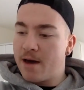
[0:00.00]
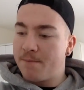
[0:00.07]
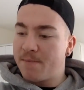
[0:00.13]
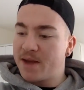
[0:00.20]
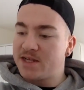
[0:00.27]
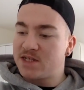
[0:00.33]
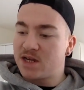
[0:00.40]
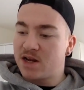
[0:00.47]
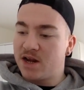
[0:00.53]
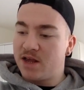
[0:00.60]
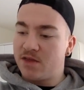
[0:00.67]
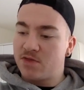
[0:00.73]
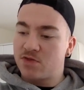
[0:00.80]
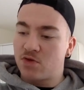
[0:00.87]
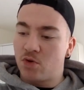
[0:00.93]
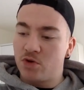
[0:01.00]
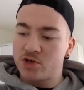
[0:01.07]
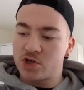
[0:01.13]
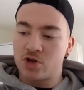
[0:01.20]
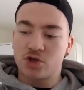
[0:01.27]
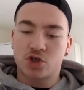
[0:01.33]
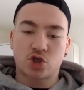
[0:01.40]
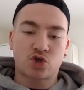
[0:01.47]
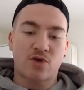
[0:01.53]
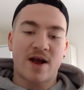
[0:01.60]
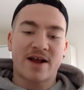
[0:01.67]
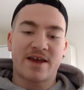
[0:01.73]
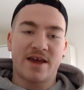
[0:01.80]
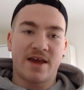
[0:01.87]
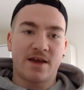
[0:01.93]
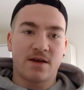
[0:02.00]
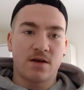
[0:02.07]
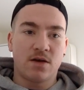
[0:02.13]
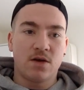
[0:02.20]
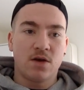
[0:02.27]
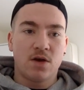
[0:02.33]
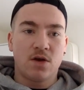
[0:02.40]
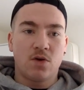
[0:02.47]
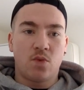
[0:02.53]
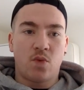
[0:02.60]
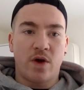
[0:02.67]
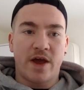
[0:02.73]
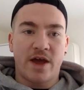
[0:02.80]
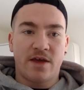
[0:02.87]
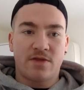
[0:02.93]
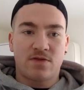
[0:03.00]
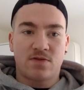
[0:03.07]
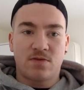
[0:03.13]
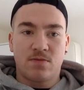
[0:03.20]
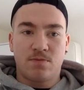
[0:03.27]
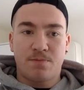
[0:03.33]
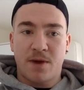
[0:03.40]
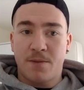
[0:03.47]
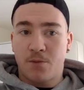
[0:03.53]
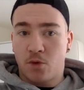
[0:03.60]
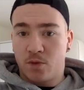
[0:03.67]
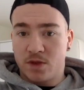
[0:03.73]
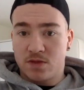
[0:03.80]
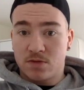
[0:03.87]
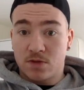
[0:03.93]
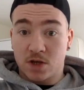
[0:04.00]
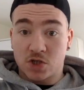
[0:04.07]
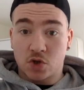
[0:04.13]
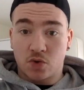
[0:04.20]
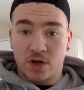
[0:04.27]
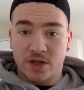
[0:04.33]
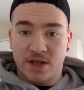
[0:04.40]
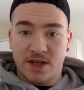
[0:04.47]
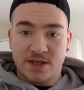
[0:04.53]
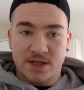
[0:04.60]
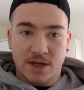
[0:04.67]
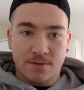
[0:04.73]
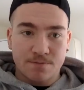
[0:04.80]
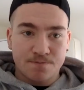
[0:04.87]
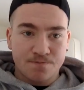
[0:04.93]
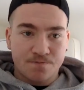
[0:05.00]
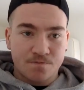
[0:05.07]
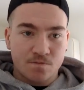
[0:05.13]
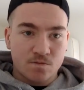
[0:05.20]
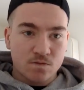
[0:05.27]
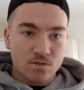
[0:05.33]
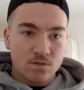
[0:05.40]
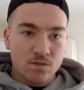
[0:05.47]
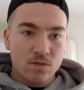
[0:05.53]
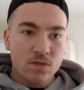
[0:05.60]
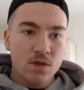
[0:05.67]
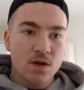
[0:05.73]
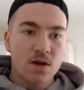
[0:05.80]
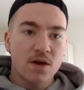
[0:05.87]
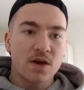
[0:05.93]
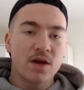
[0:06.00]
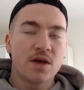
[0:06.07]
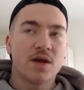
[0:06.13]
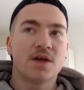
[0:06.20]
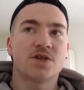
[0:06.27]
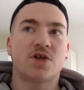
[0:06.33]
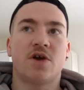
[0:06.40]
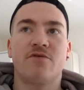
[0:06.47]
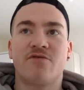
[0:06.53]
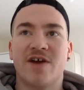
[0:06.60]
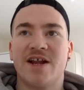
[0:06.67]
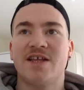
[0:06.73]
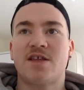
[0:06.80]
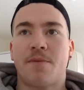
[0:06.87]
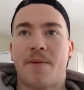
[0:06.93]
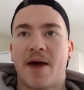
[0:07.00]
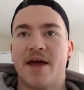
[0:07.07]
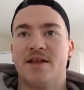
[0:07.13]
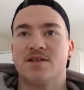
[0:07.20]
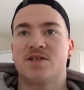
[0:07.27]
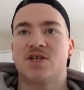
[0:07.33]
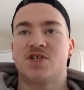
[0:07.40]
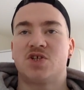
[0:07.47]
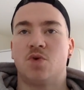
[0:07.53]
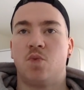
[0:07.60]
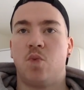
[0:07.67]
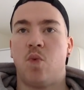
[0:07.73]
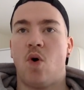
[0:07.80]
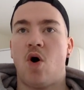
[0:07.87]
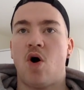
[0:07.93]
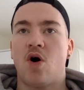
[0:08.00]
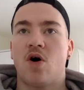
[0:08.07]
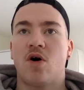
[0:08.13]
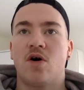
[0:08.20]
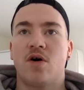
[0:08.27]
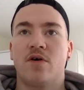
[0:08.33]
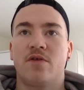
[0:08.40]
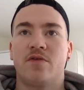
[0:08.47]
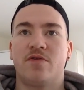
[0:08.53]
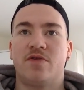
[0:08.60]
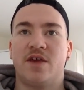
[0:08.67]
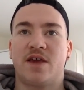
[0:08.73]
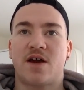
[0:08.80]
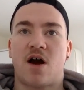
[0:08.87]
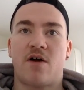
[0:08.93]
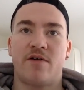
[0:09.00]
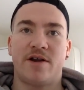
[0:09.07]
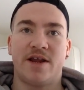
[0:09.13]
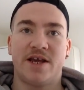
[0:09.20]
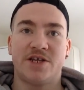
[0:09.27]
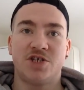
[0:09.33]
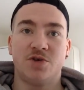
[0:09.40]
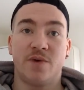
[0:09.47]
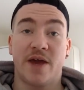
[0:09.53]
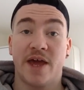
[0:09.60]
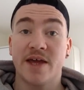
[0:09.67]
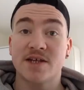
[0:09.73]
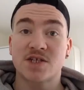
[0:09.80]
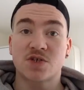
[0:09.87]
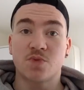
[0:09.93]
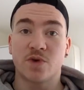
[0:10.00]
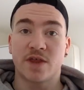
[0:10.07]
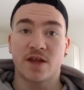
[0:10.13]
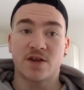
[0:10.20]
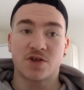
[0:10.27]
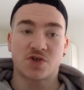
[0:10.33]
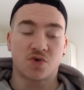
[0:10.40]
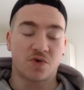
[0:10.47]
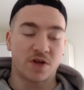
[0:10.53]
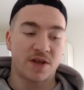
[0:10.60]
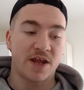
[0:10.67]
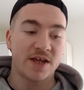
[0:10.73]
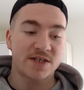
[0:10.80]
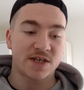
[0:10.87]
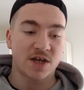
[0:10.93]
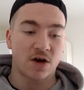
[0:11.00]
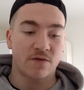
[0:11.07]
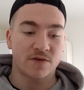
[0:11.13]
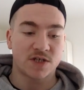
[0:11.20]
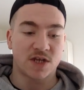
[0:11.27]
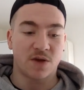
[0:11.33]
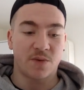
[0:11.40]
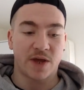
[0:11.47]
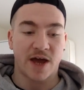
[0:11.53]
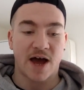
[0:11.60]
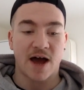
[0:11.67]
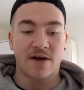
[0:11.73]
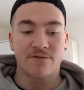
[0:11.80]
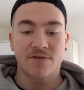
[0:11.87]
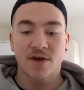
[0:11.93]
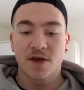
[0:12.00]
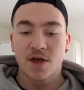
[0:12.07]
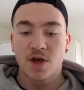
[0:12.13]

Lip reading: basically thoughts on tracking with people with disordered eating. So it really depends as to what the current issue is within disordered eating. Obviously, we have